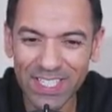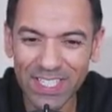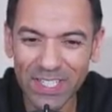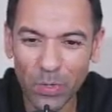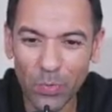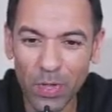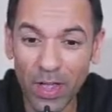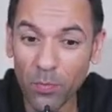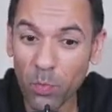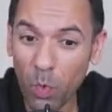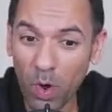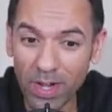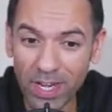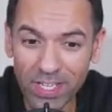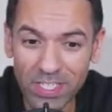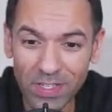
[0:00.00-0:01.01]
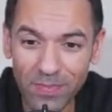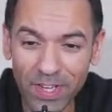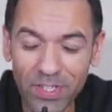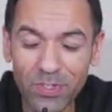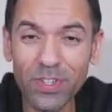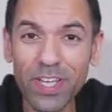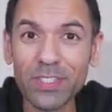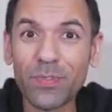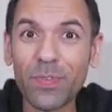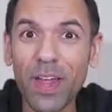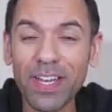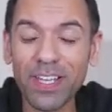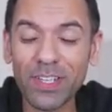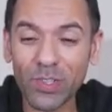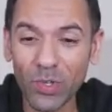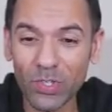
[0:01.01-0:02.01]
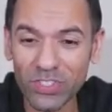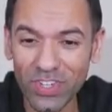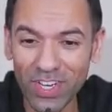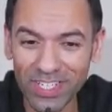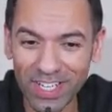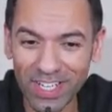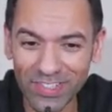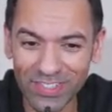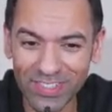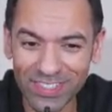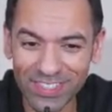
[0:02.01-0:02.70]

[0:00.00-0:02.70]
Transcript: We have one individual that's very close right now.